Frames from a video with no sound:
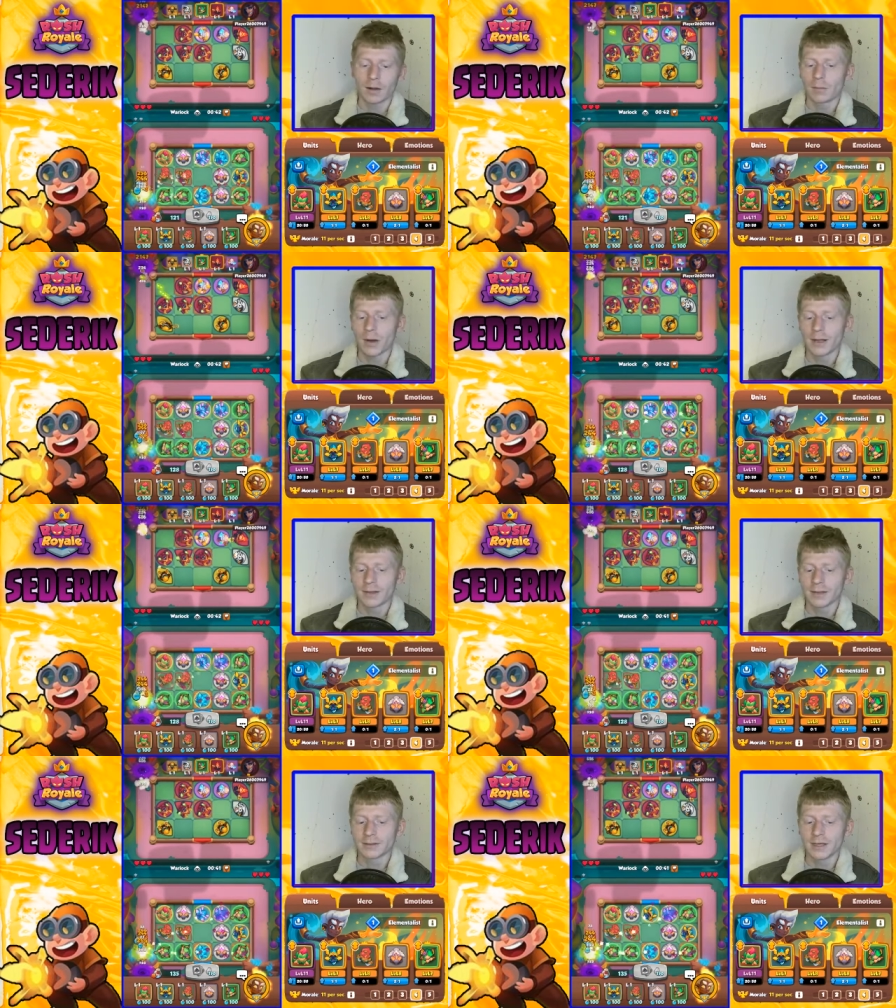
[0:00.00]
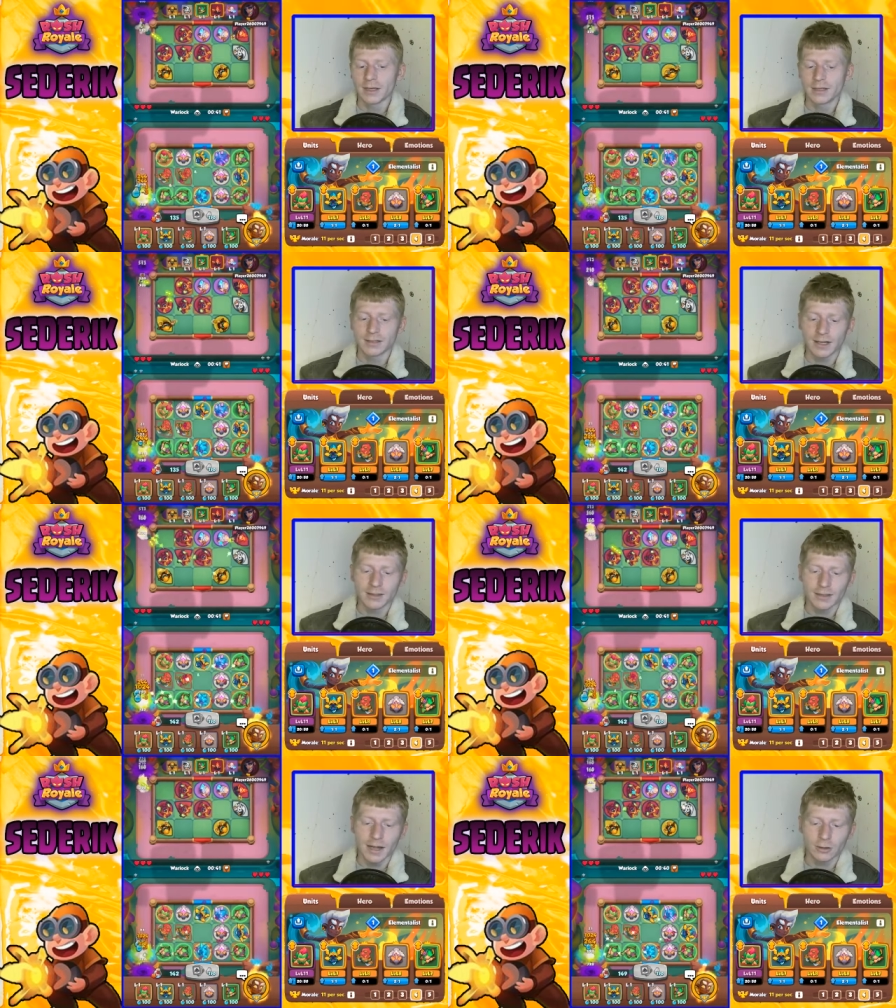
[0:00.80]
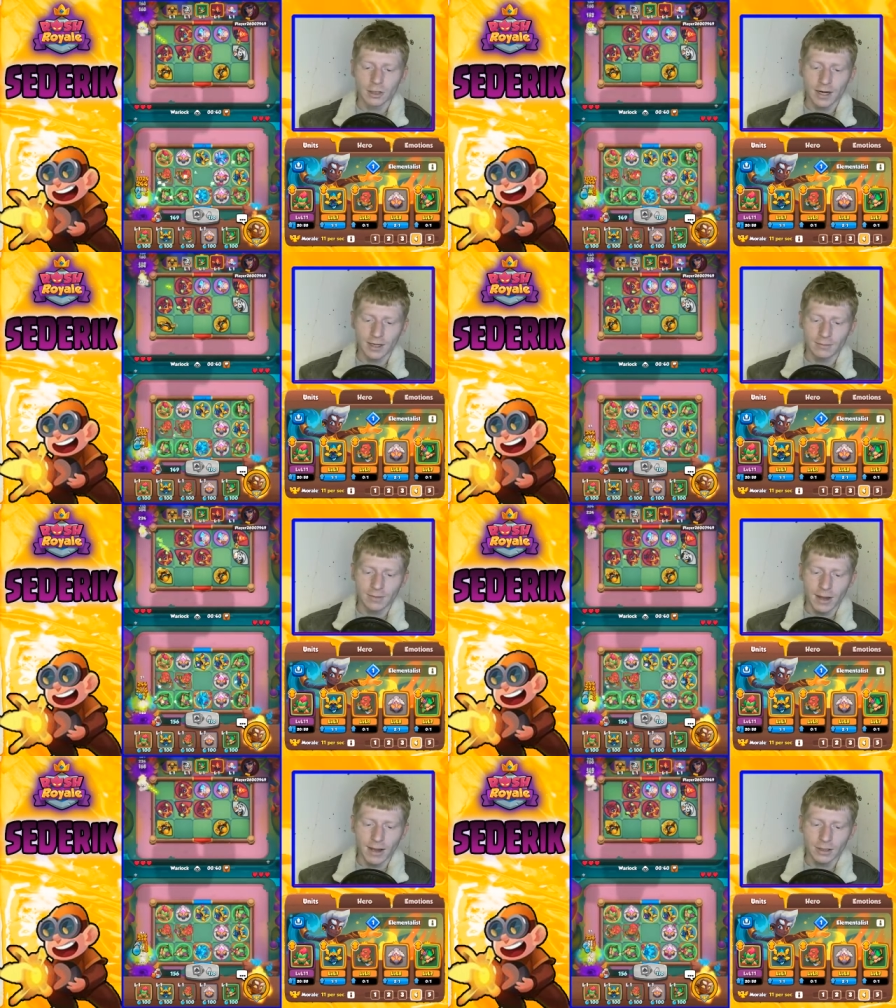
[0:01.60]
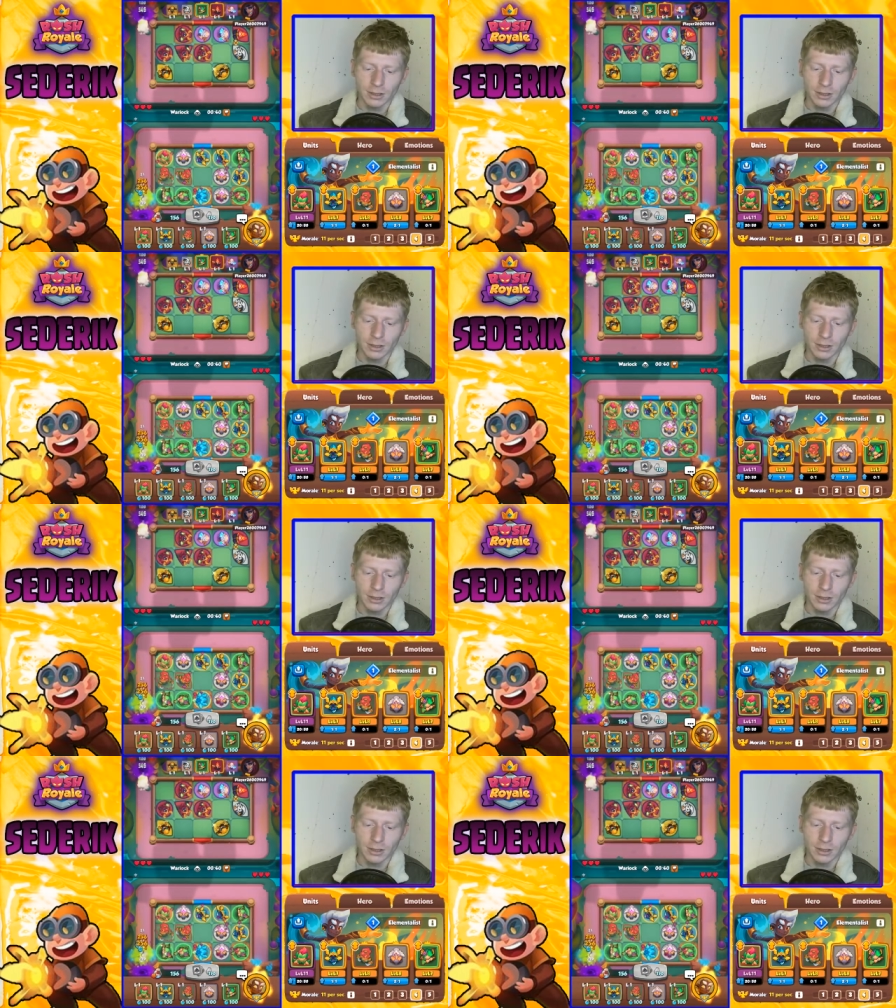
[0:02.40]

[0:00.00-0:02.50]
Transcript: Blade Dancer in the centre now, try and keep that Hex,